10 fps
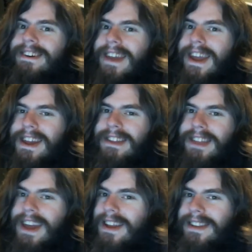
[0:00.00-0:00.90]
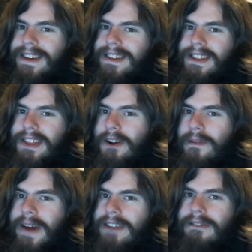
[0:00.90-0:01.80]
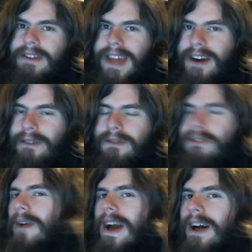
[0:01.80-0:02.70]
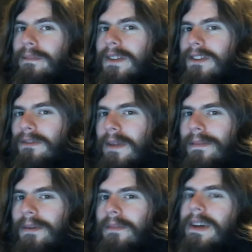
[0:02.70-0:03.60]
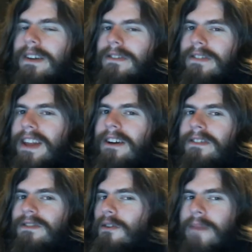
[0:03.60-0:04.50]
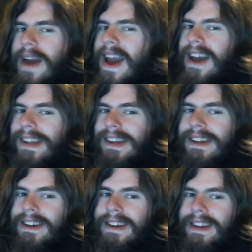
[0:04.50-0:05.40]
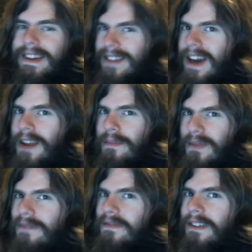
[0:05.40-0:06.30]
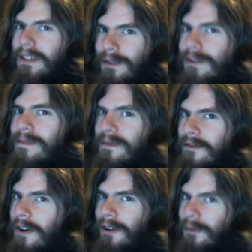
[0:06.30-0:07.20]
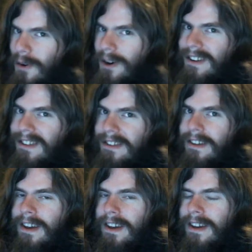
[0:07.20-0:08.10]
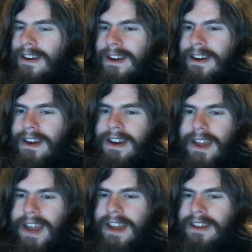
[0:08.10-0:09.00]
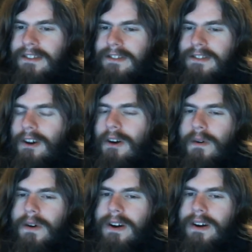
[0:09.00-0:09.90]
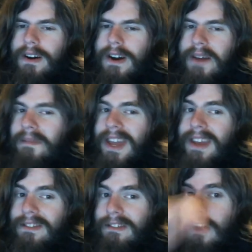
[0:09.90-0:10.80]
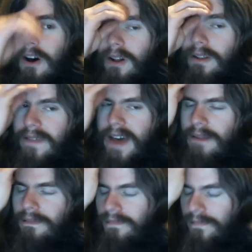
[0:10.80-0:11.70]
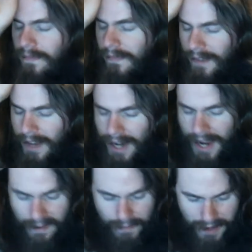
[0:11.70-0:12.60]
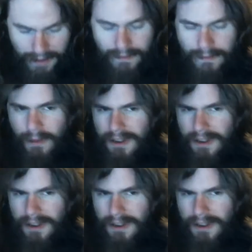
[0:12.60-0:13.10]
and the idea that there are minor accounts who help these people because they're not so bad is kind of proof that the grooming fucking worked. And so I'm against all of that and have been for